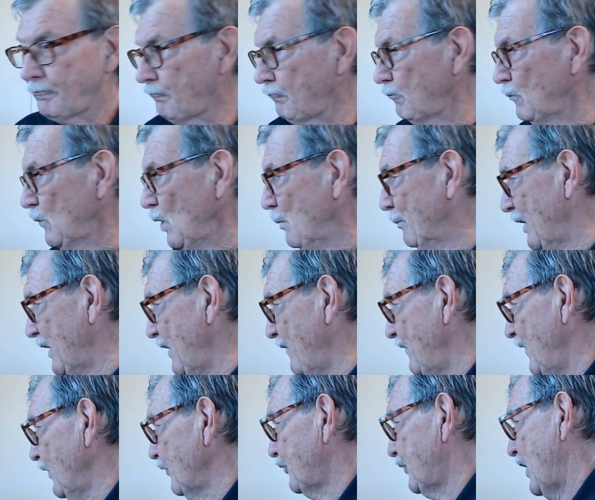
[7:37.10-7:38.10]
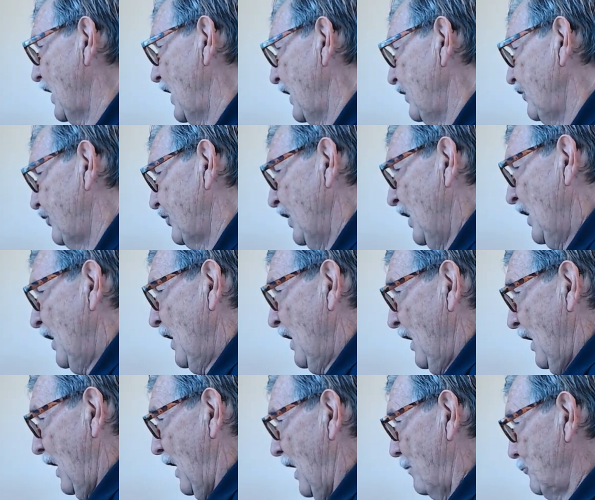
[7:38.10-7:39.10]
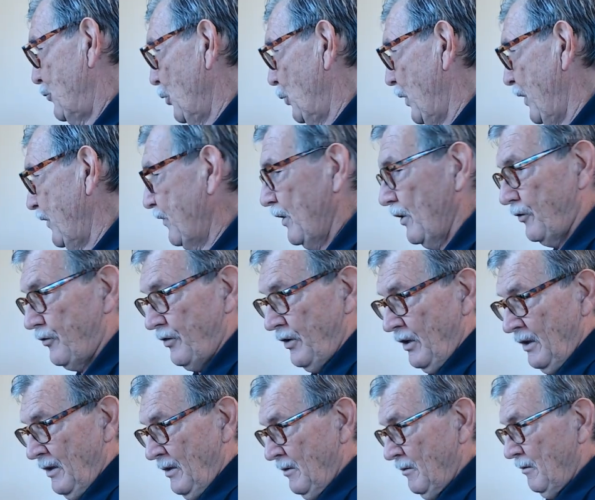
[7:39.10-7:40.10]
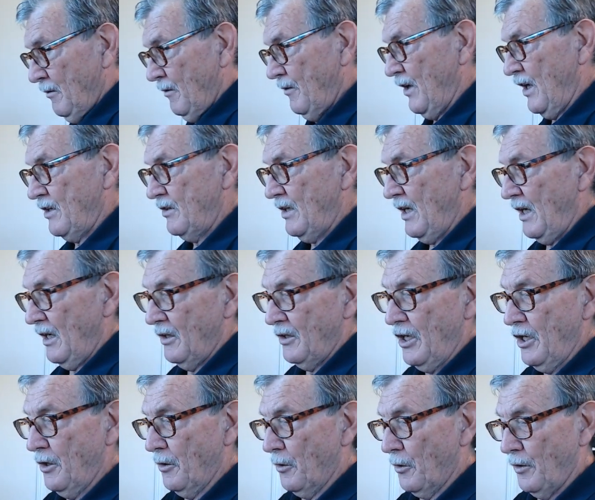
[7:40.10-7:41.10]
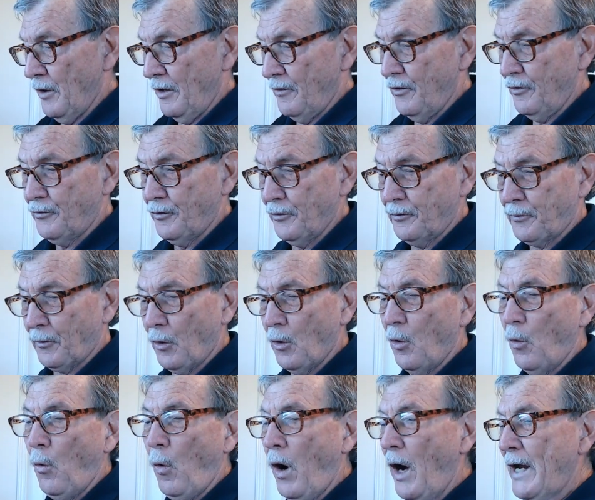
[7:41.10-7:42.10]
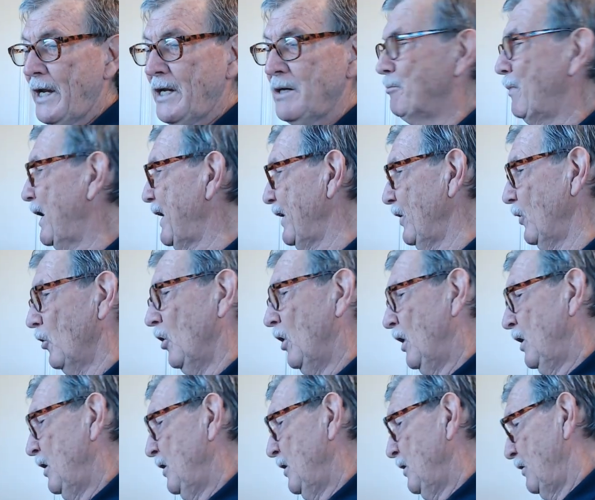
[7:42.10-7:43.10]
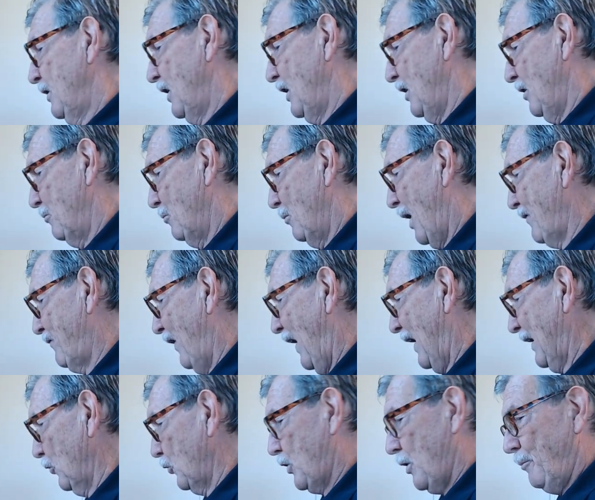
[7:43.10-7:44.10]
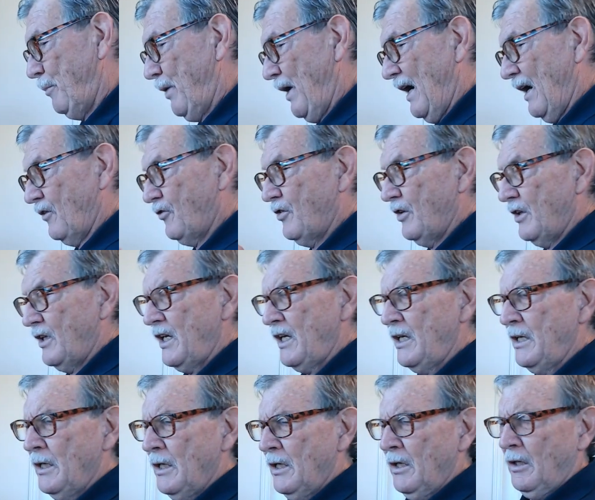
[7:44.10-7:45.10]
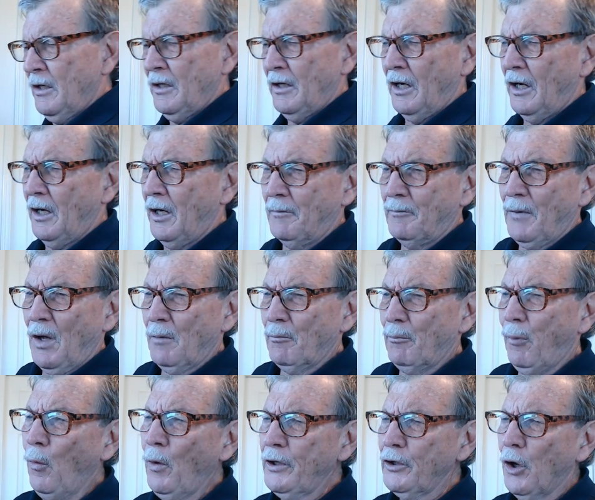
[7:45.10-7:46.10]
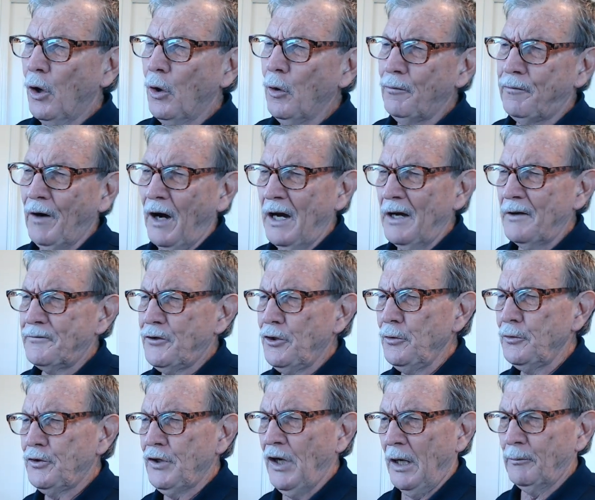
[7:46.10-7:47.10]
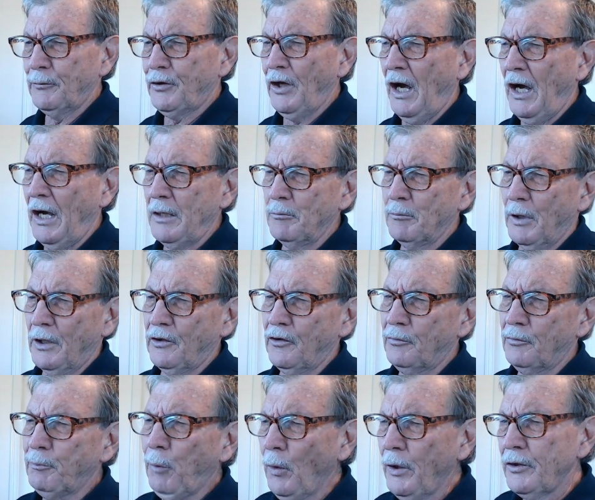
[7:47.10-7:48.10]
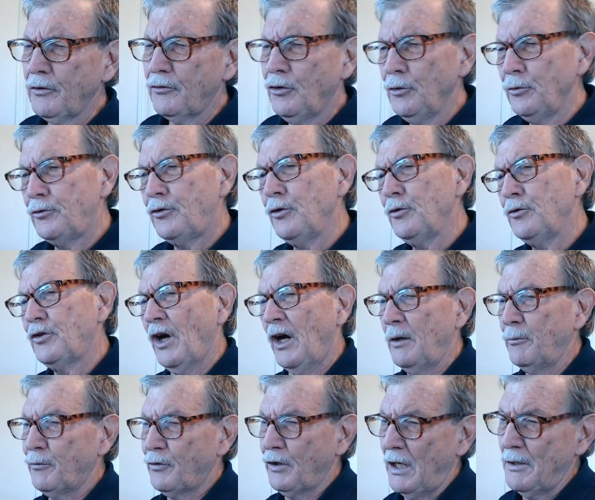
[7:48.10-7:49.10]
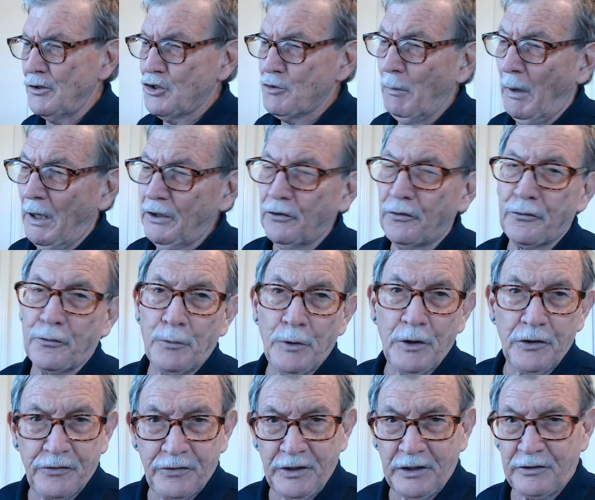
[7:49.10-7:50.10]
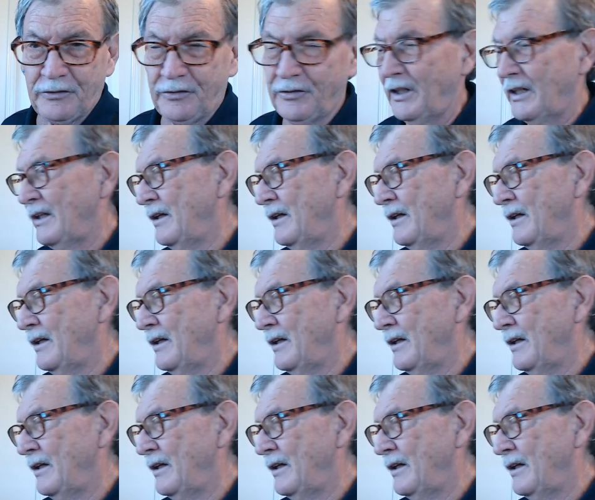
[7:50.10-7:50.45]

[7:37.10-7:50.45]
But in this case, I'm doing this thing down here. This is for a white male. My vital capacity, 0.052 times height minus 0.22 times age minus 360.